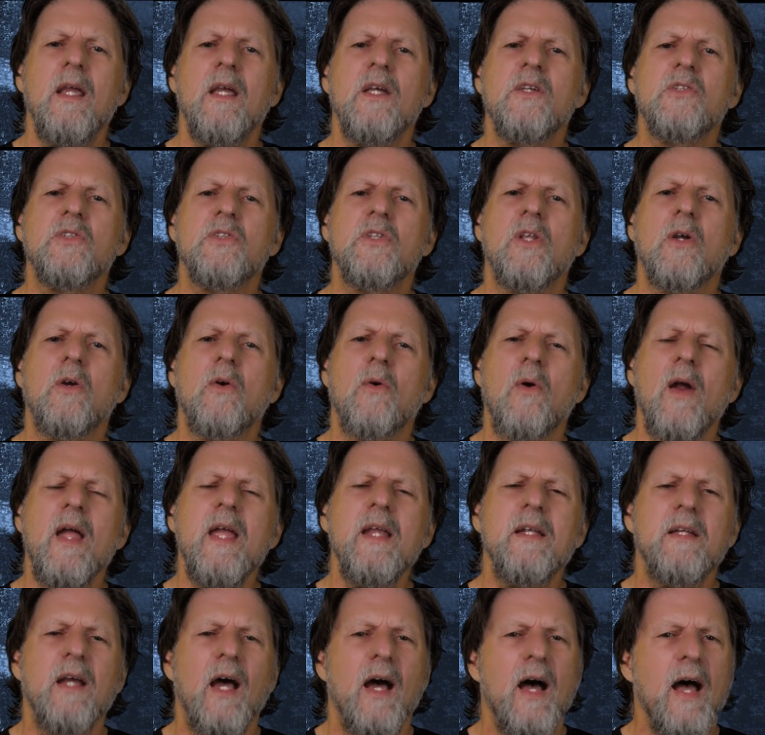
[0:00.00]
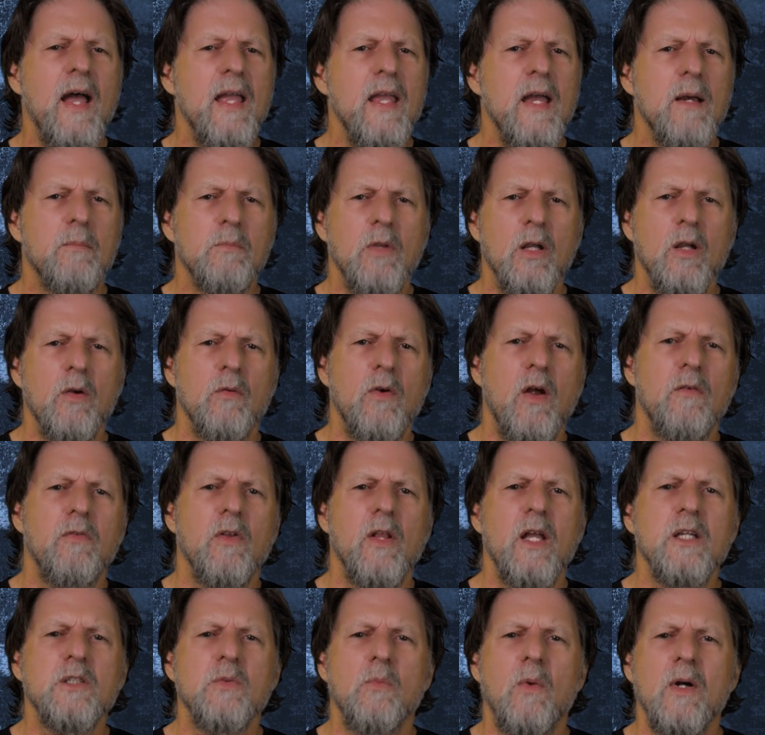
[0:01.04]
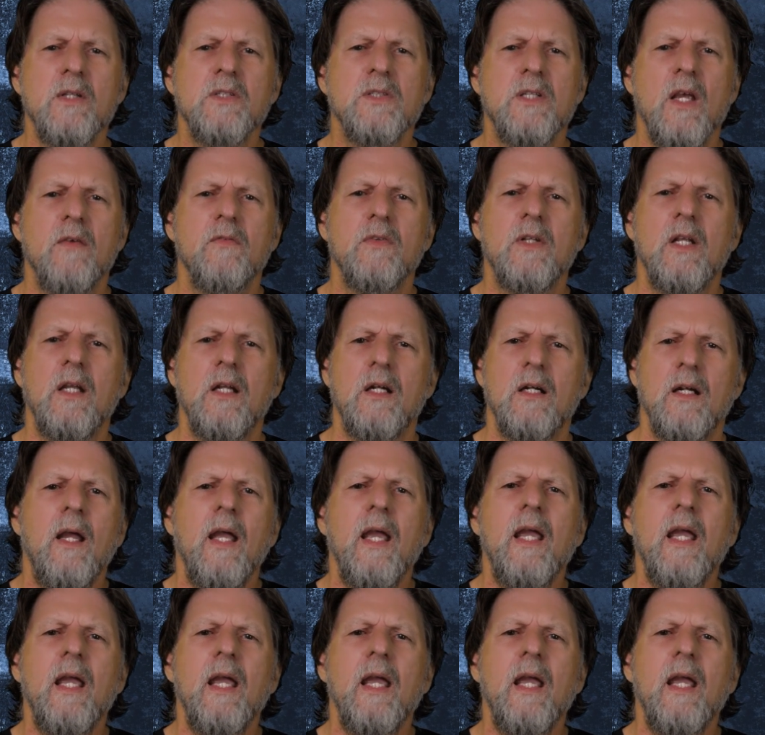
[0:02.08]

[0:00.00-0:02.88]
is the great I am. Look at Revelation 1:17.